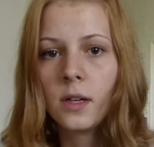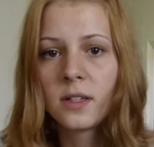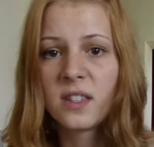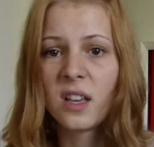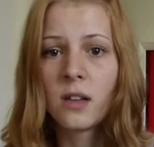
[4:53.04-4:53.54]

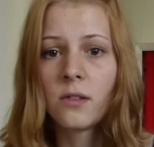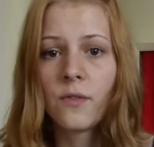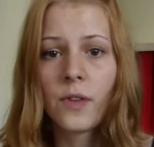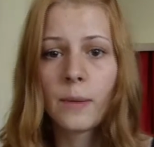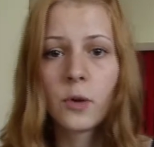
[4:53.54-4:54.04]
sticking to the
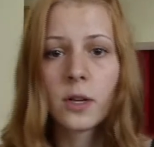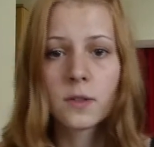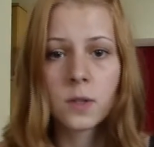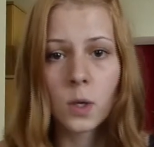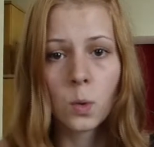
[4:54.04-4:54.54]
fabric,
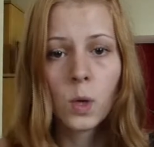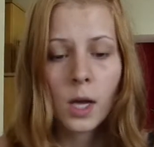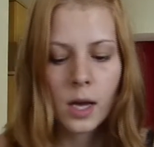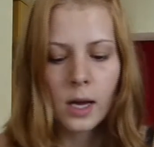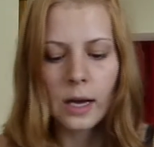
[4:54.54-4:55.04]
so
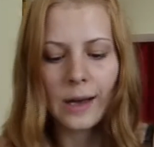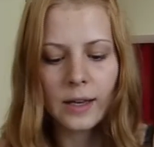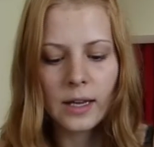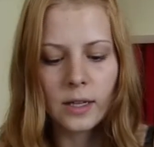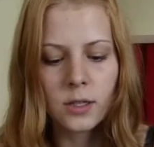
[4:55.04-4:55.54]
I
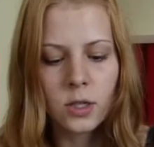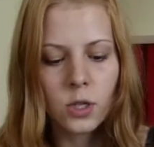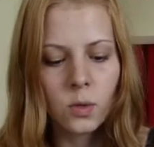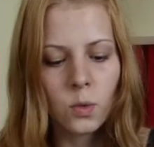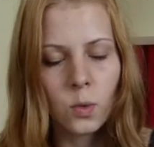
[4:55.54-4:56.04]
had
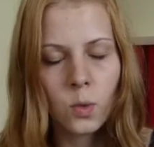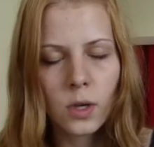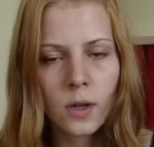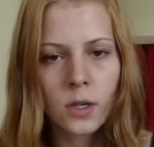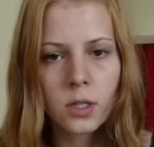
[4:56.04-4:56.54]
to
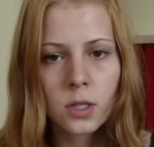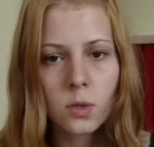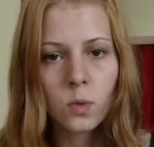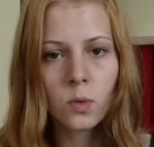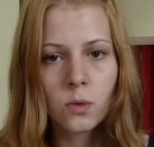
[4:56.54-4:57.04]

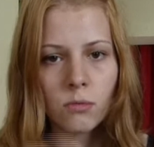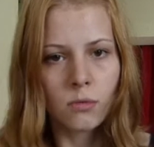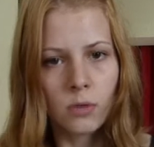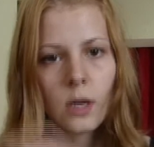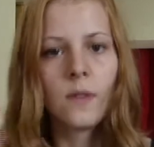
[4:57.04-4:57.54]
sew
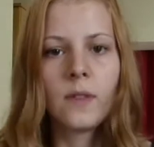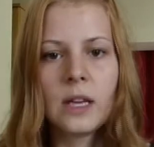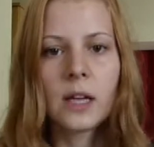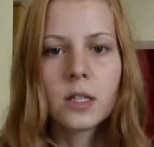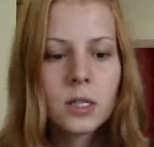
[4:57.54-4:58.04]
around the
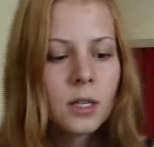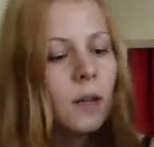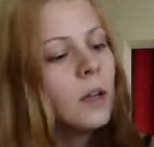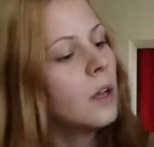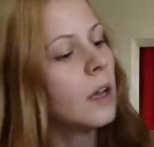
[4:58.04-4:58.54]
edges,
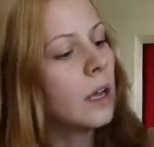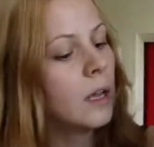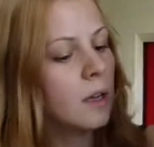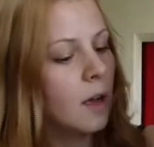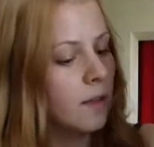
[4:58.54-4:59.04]

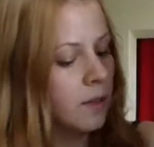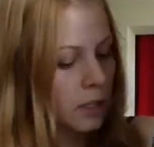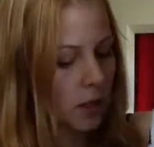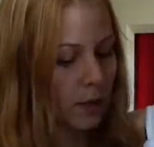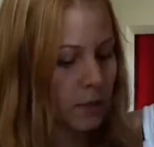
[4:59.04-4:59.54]
and I
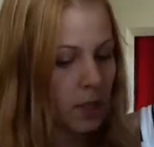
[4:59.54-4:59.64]
think I'm